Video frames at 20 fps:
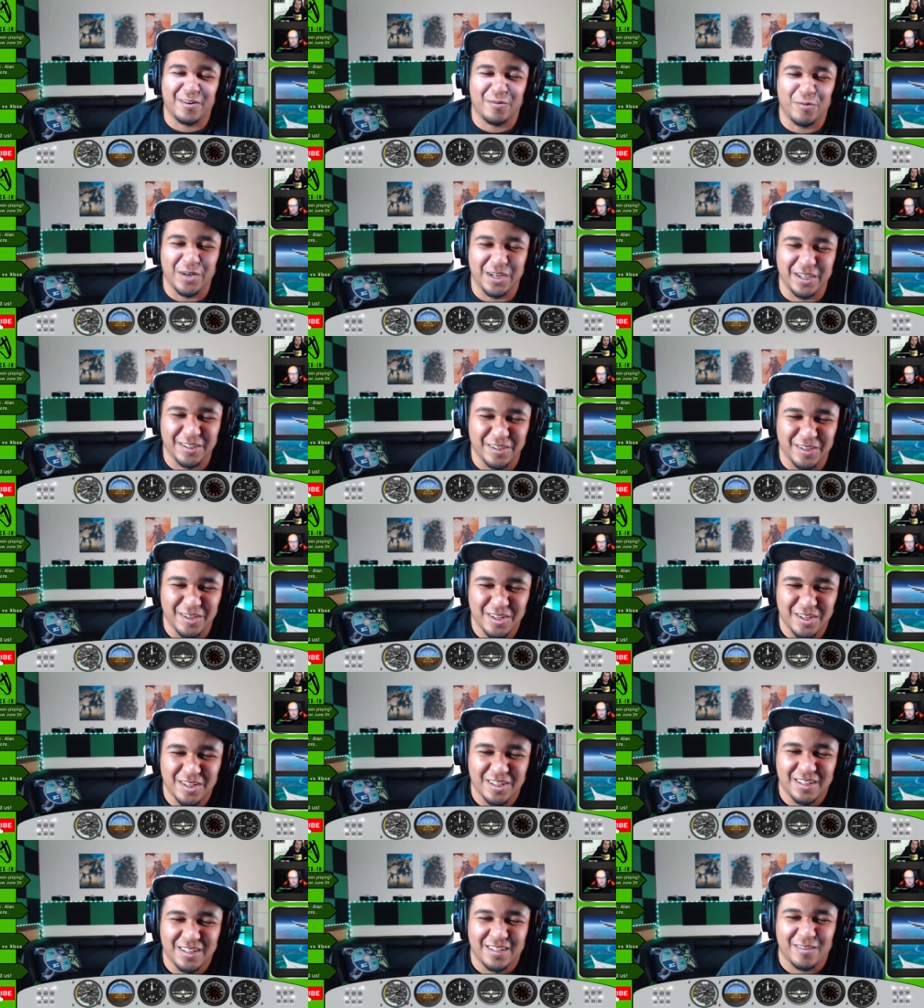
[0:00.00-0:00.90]
Yeah,
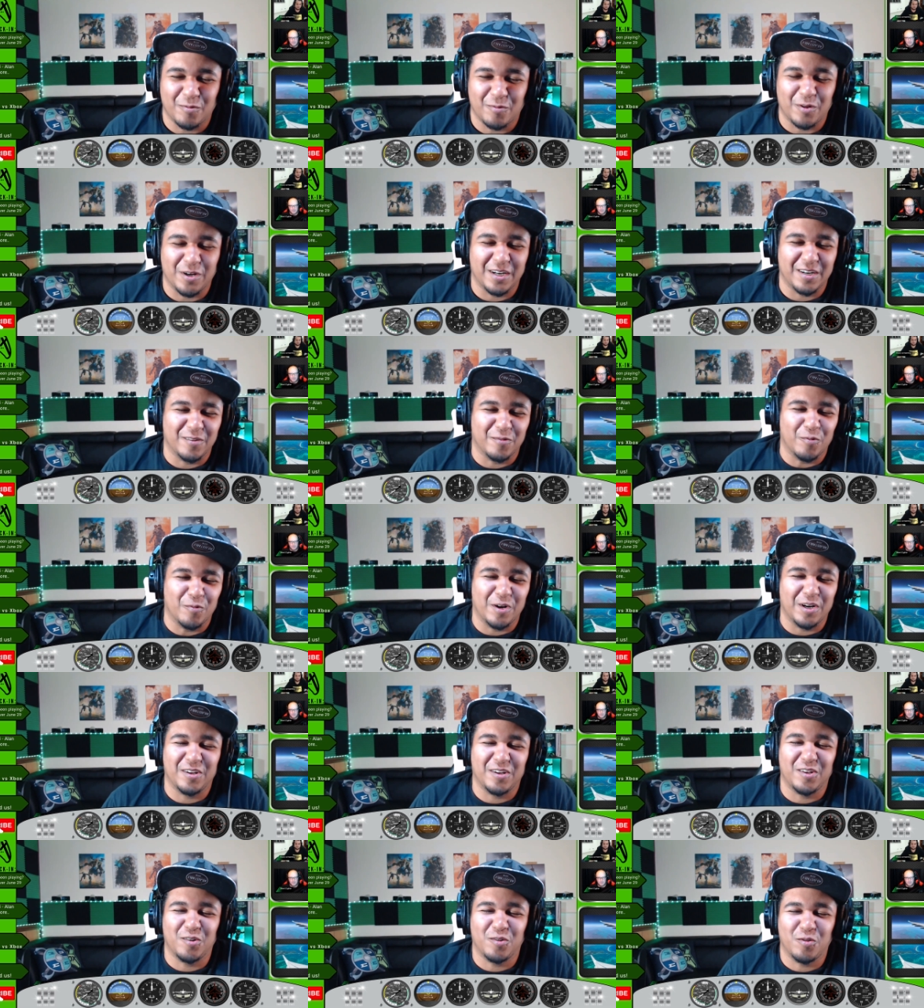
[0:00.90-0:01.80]
it's
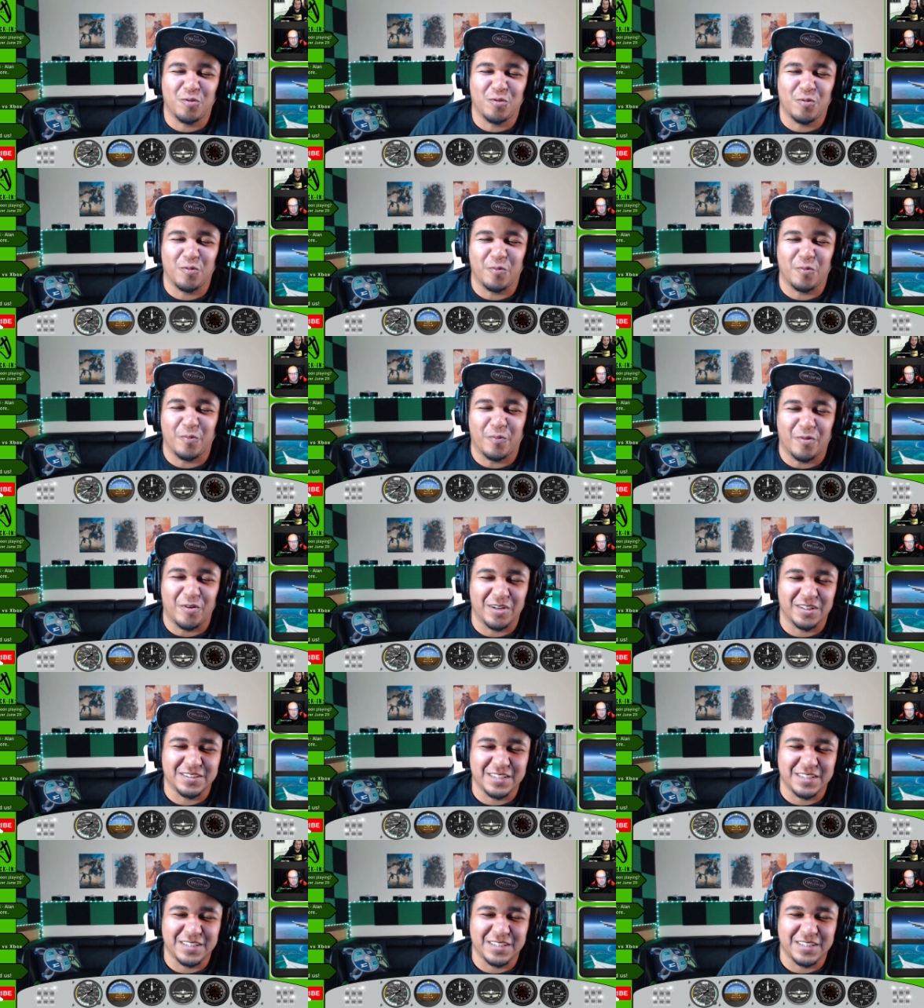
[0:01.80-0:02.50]
basically like when